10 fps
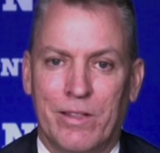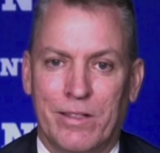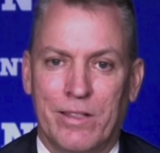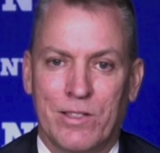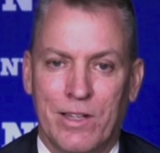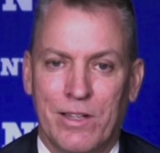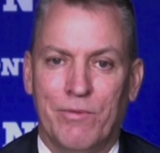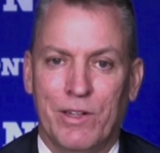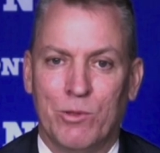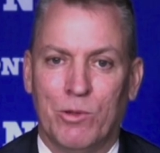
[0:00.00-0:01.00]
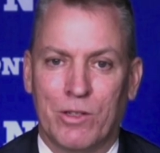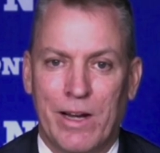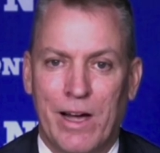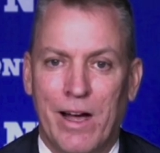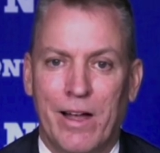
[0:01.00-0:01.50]
that this individual can
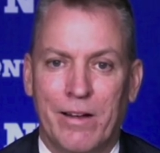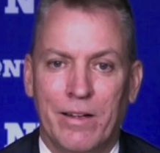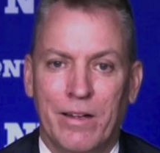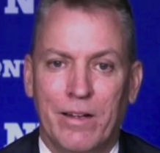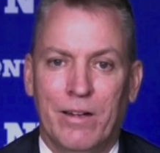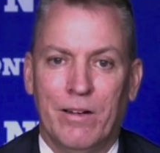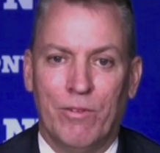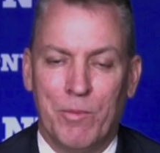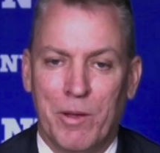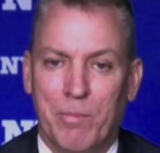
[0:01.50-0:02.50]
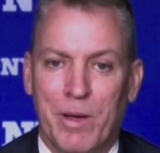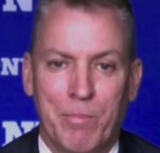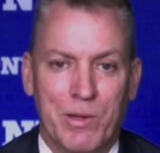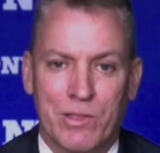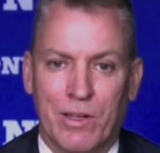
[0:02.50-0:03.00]
hide from the
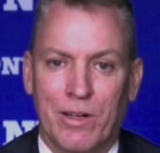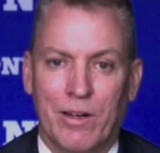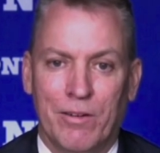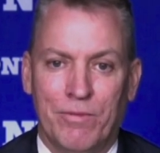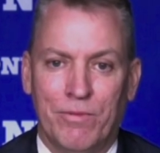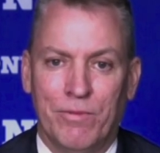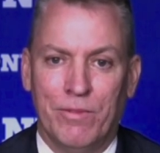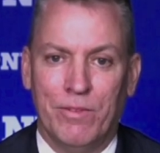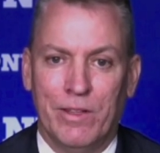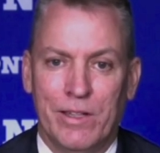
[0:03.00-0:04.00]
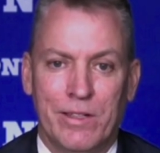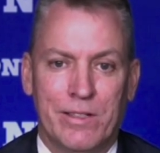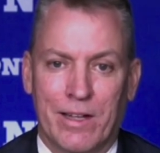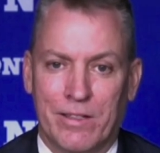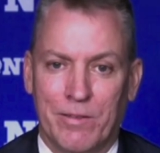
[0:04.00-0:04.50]
members of the
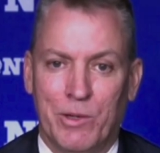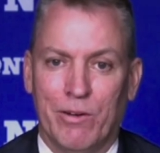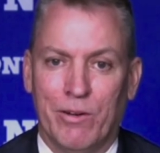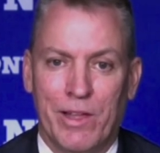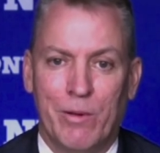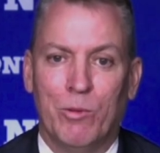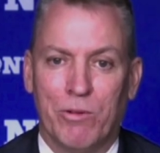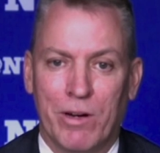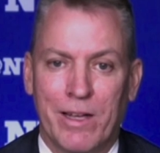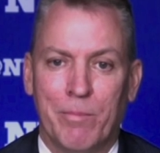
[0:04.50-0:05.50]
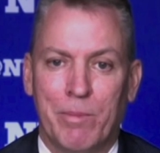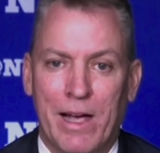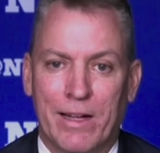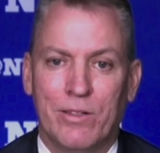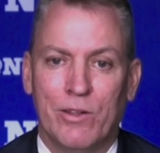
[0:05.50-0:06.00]
Detective Bureau. They will bring him
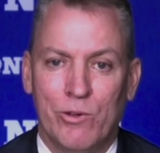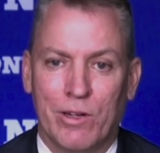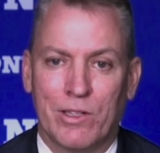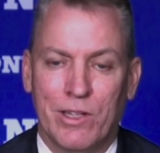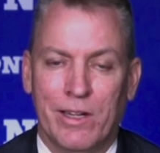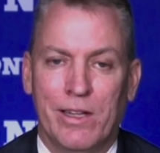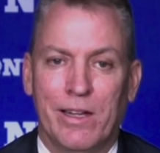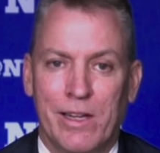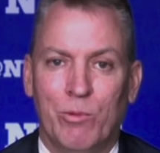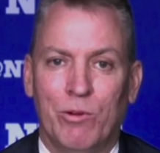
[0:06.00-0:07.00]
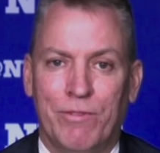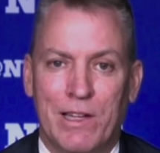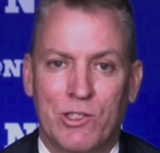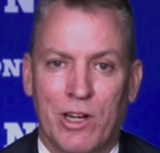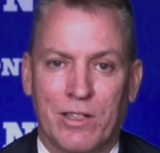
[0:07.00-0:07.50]
back to New York City and he will
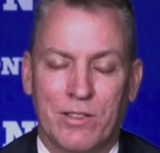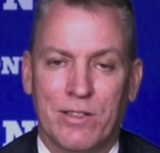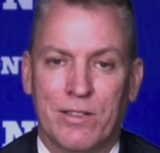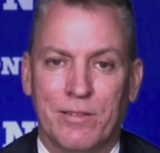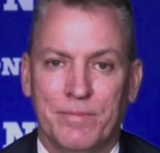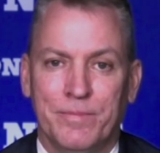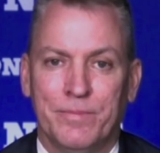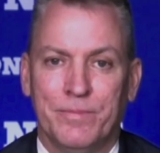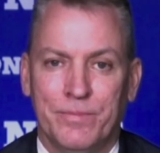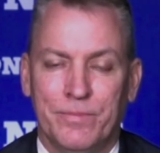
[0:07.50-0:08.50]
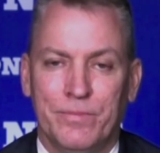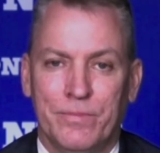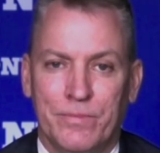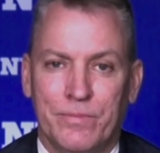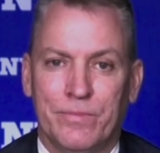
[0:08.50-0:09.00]
face justice. Do you believe that he's
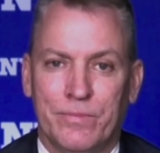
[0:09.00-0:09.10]
not